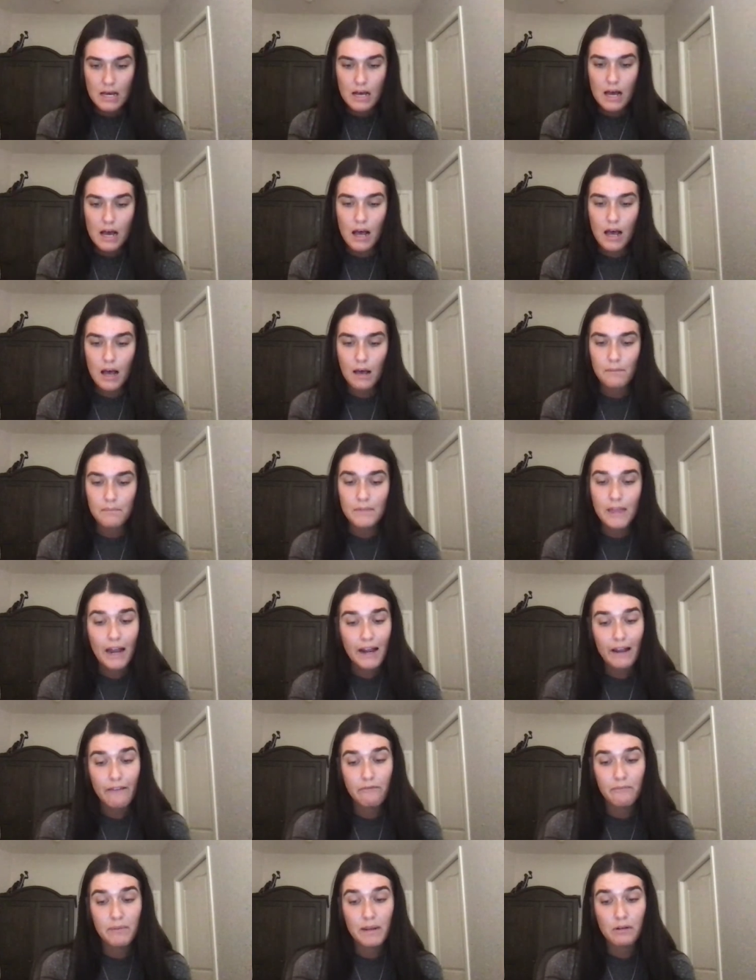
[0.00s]
that
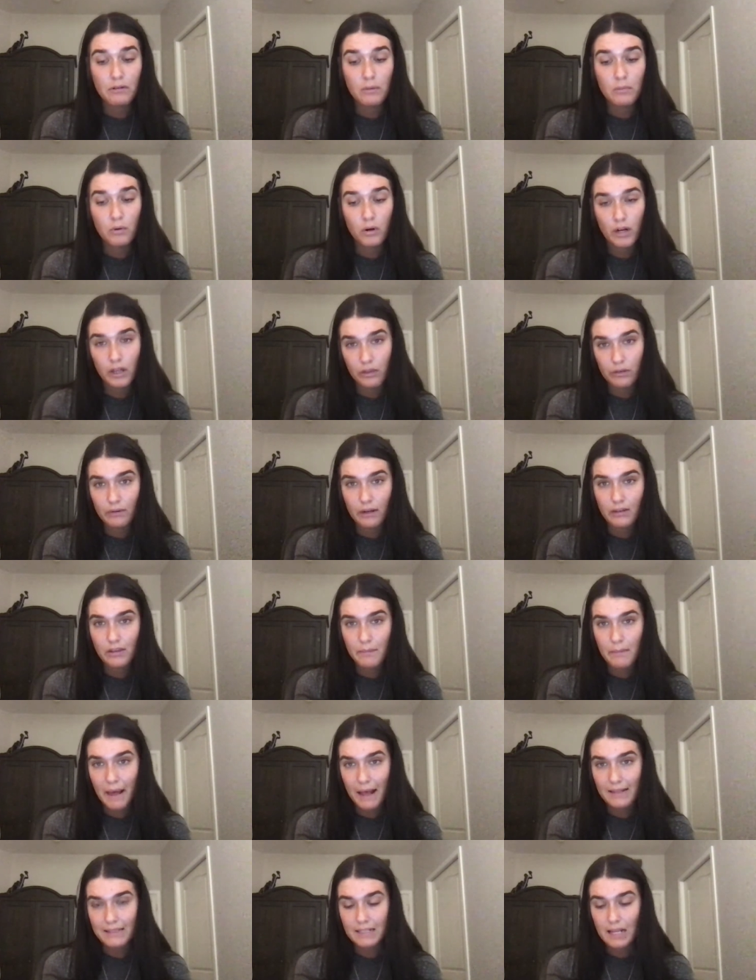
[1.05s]
have been reported throughout the
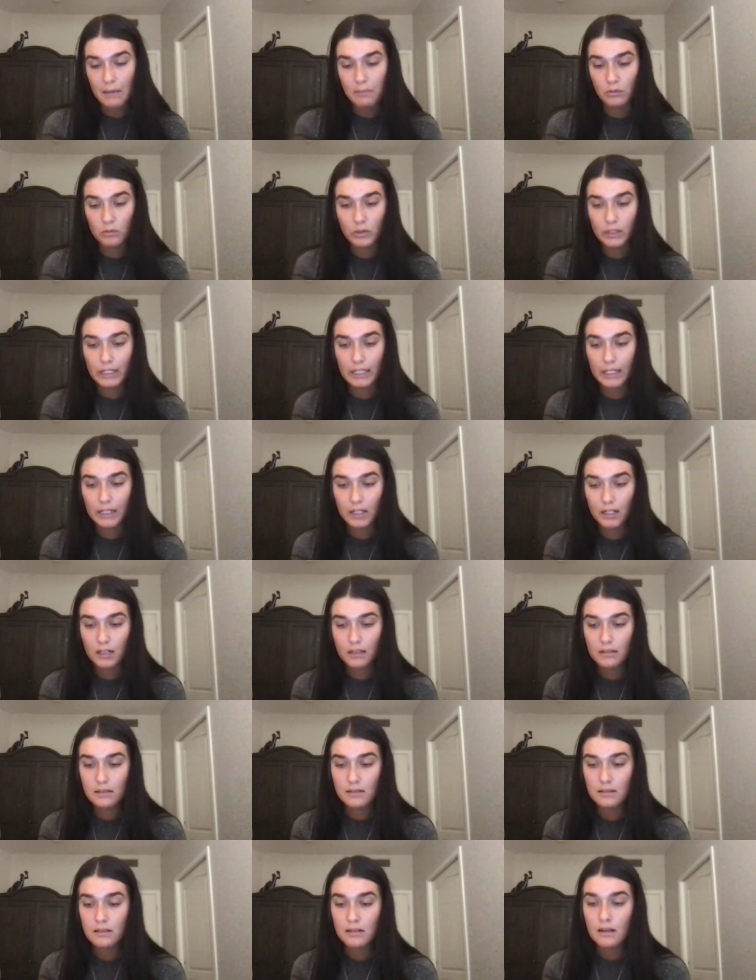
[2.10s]
past couple of
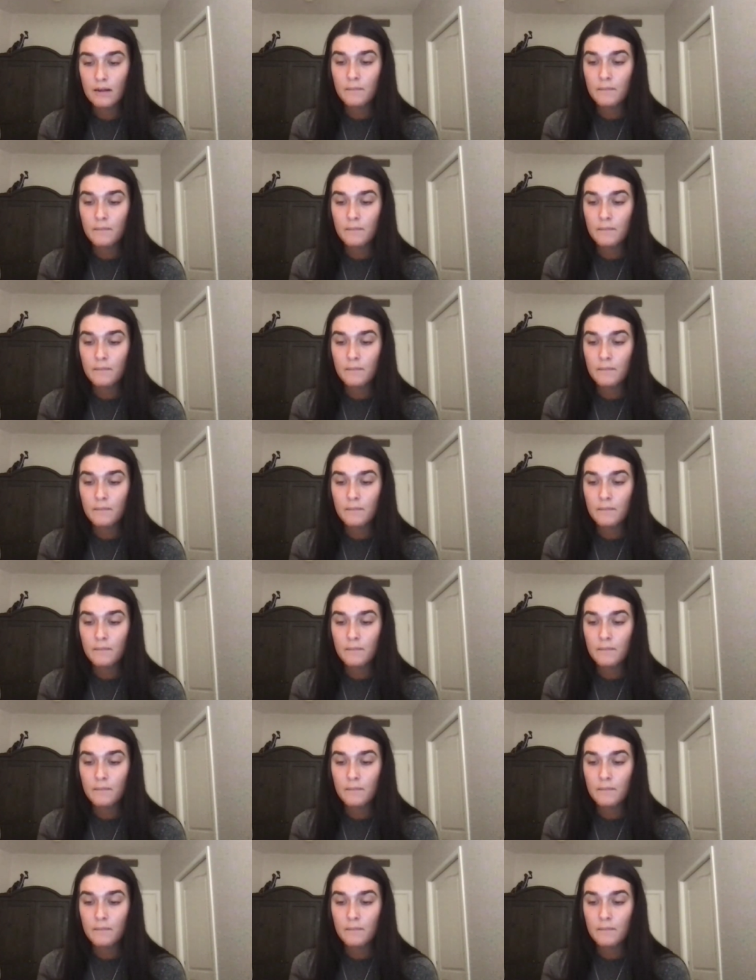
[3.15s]
years.